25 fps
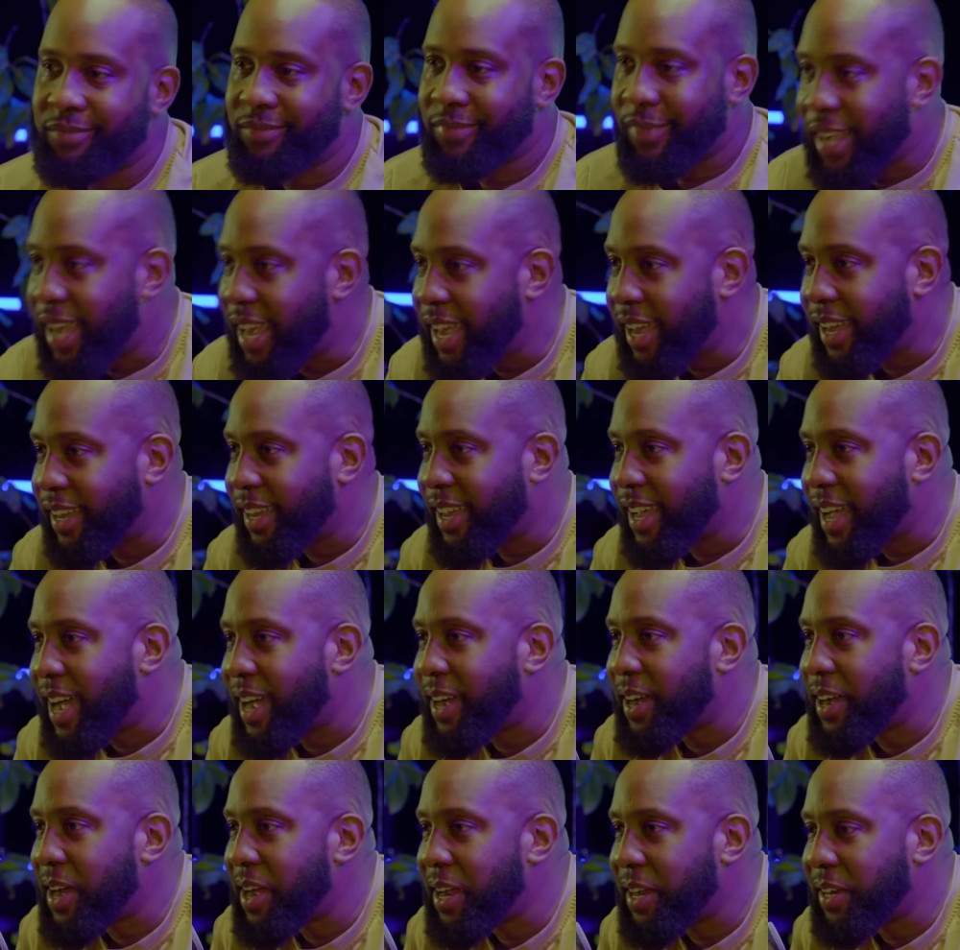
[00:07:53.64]
"Hey, how
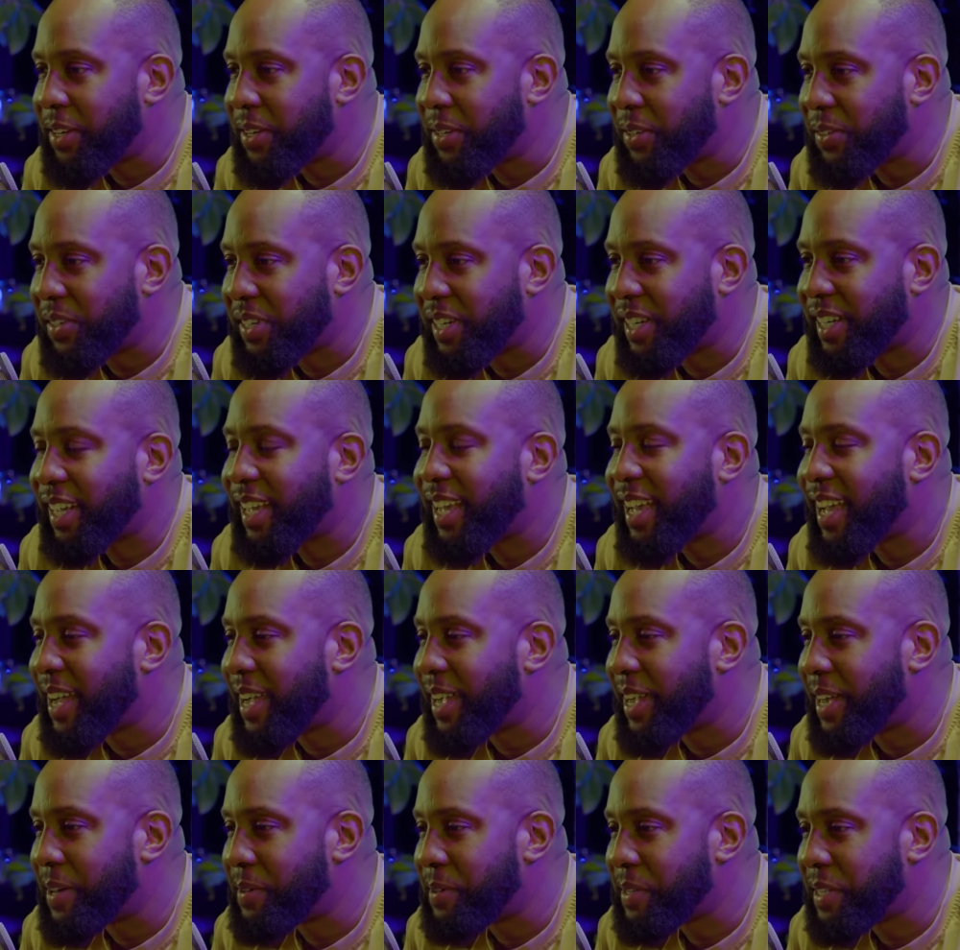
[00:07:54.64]
how you doing? Hi,
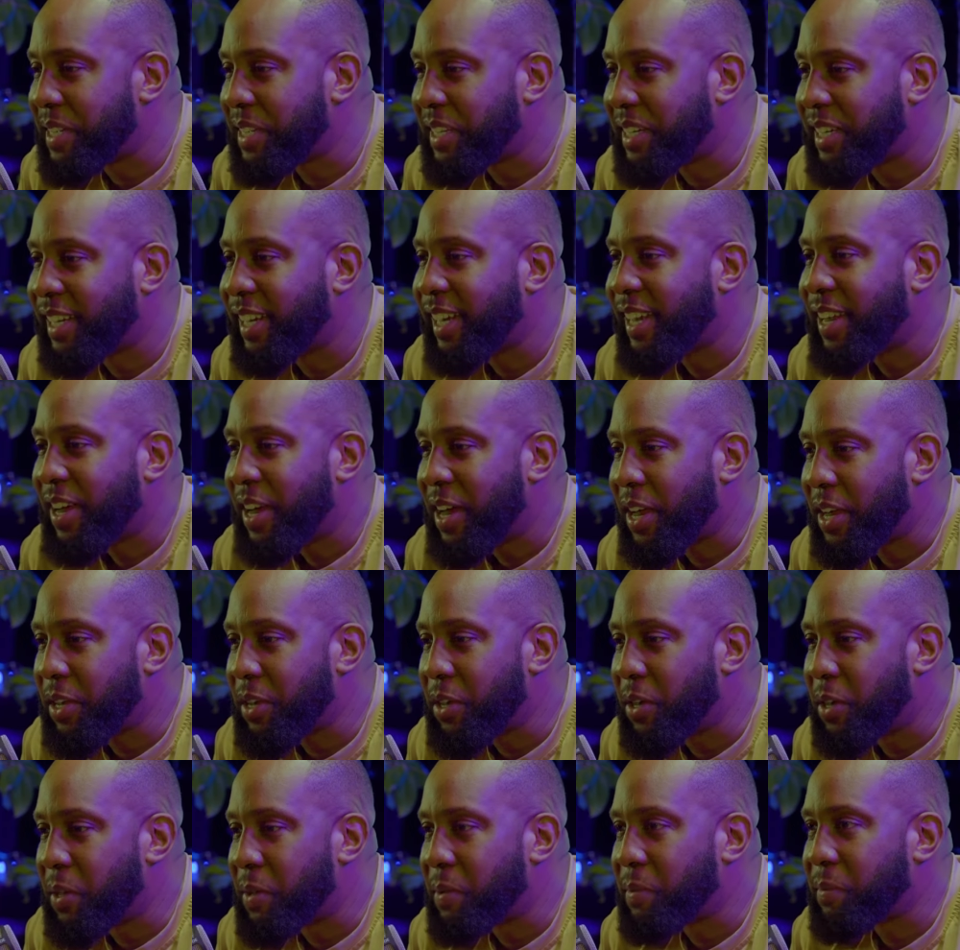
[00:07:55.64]
I'm good. Are you
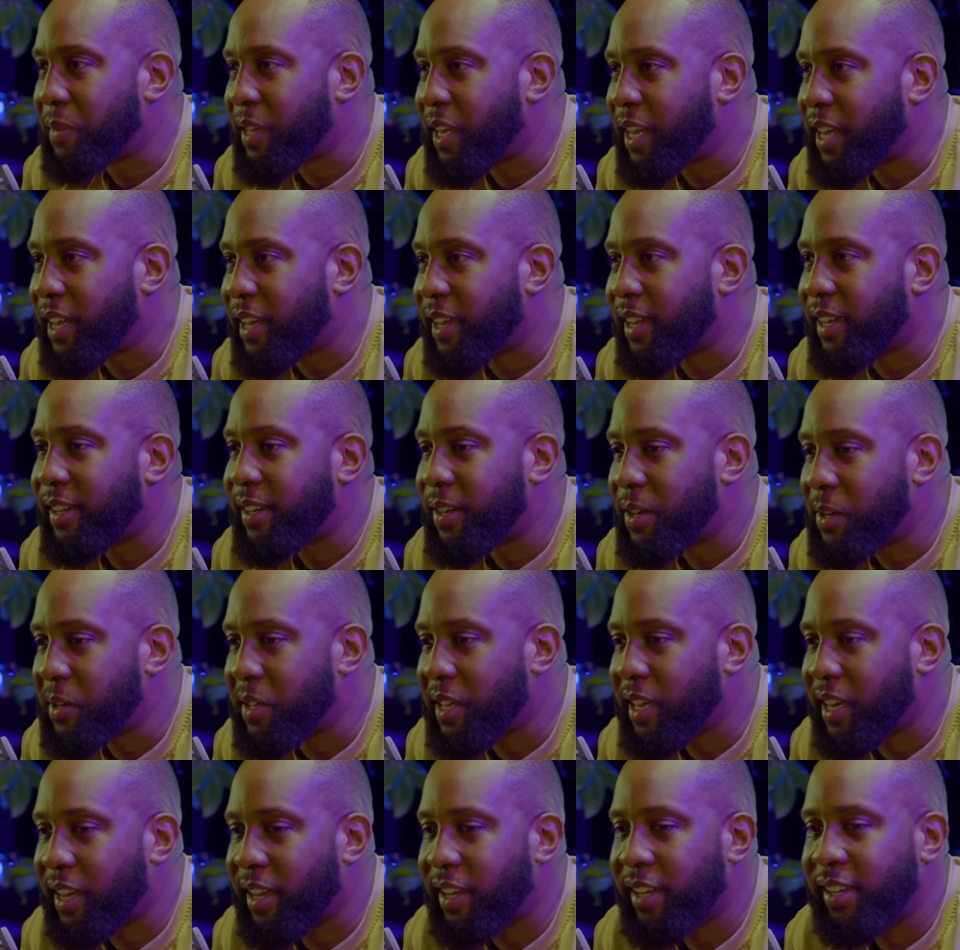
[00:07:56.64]
home? Yeah,
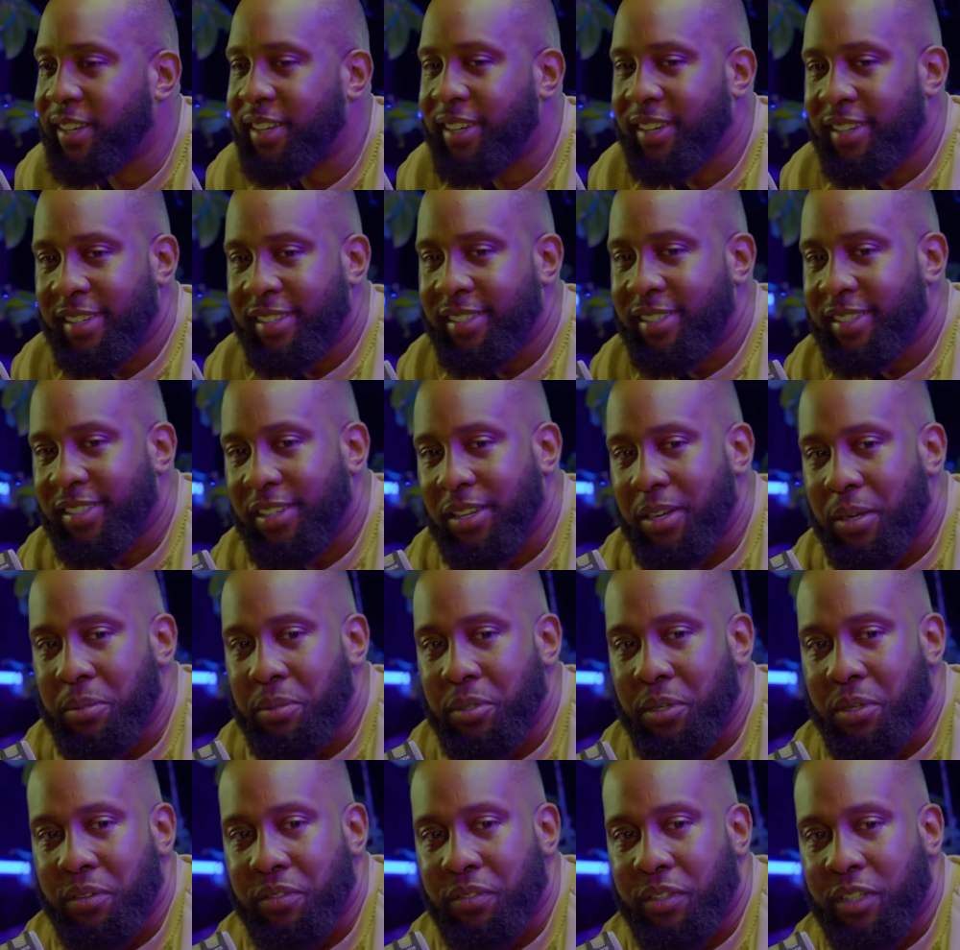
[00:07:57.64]
okay." She comes
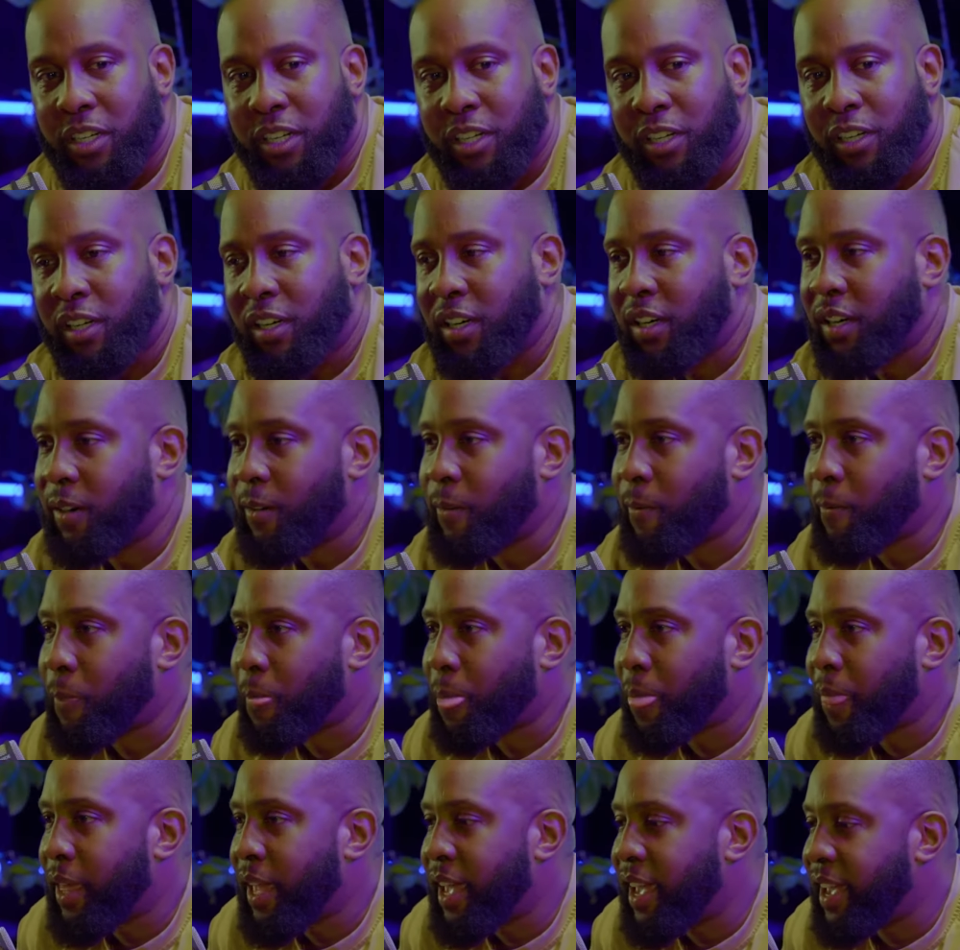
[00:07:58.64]
over.
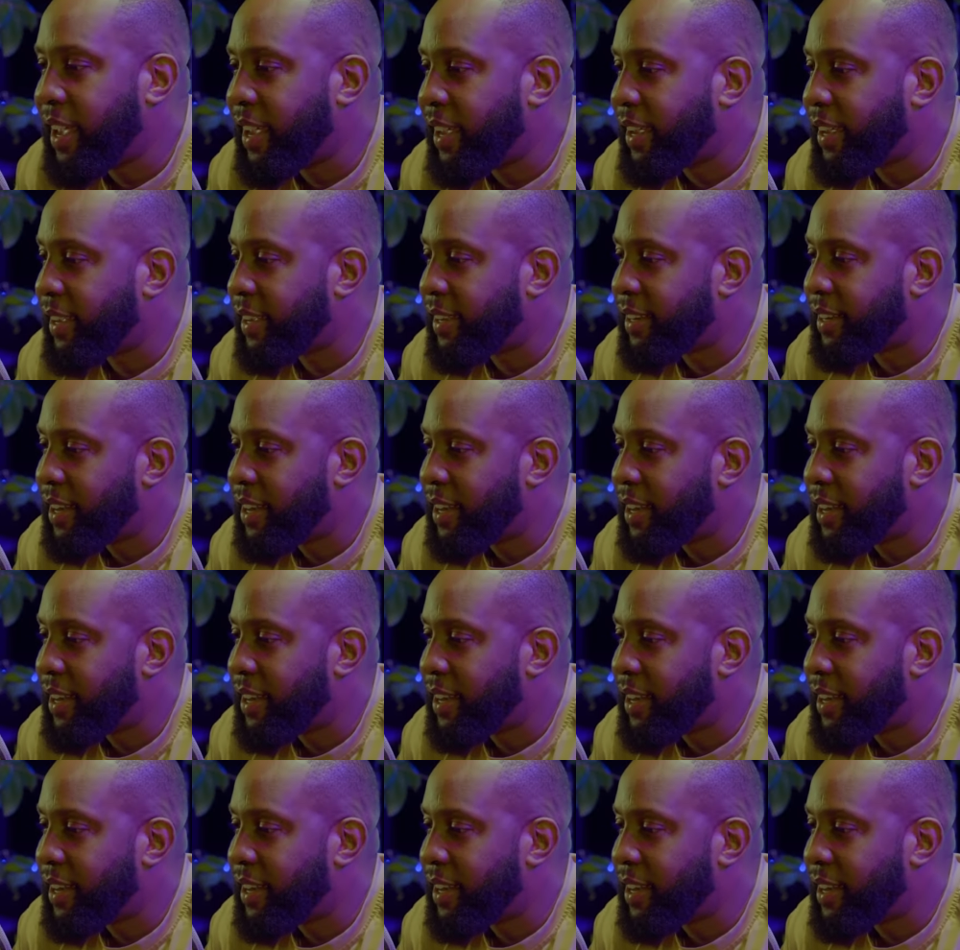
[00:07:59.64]
Hey,